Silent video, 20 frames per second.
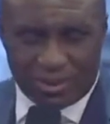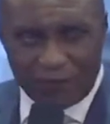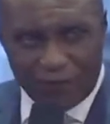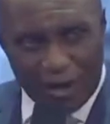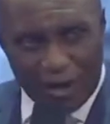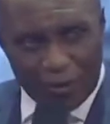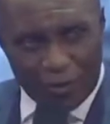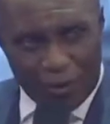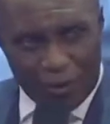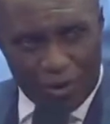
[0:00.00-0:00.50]

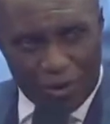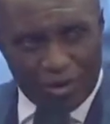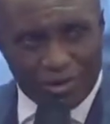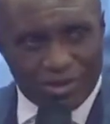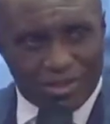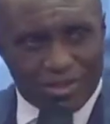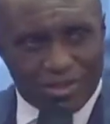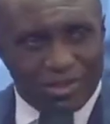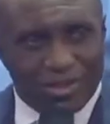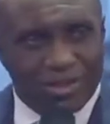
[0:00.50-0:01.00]
if I
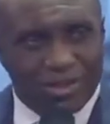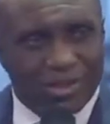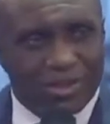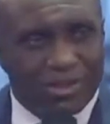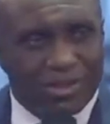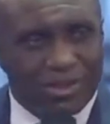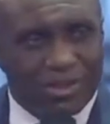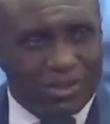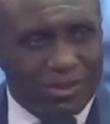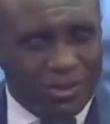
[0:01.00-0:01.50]
want
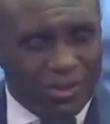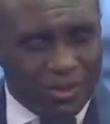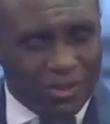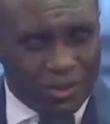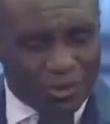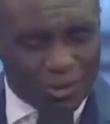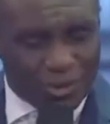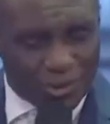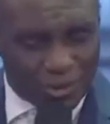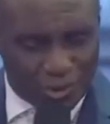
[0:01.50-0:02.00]

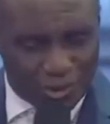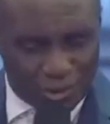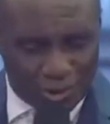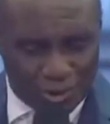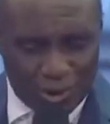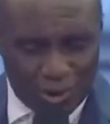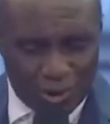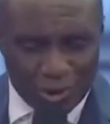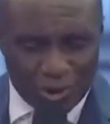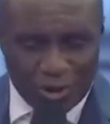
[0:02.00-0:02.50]

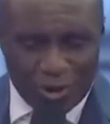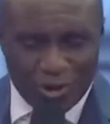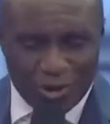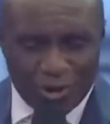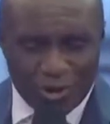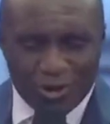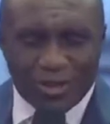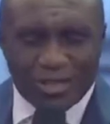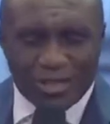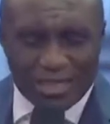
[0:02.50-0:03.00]
to enjoy
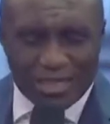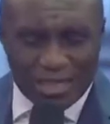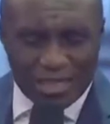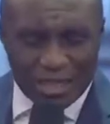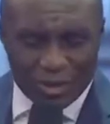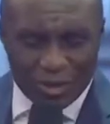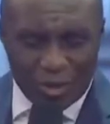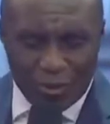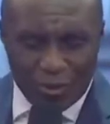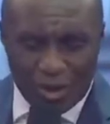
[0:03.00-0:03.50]

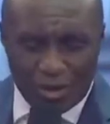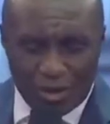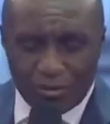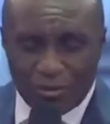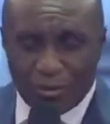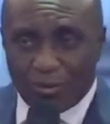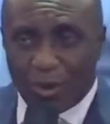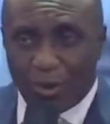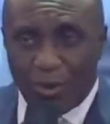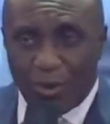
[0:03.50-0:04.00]
kingdom
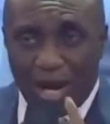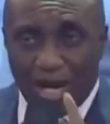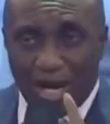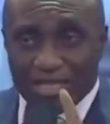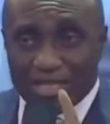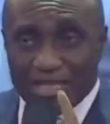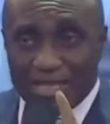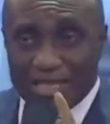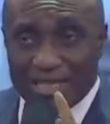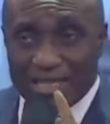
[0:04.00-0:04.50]
wealth? Number
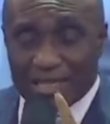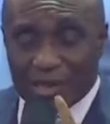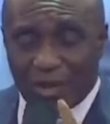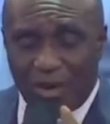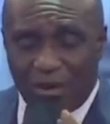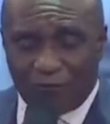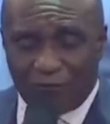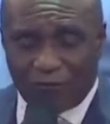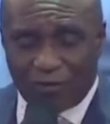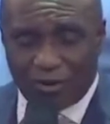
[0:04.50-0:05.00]
one is
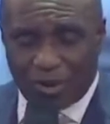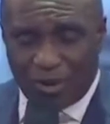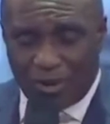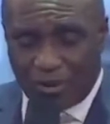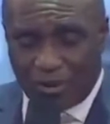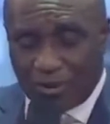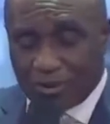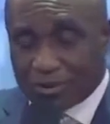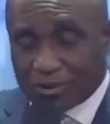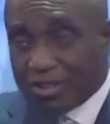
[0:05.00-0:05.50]
love for
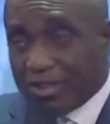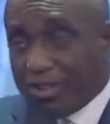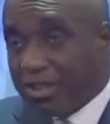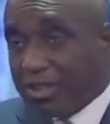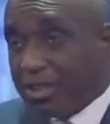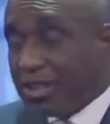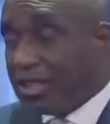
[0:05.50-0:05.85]
God.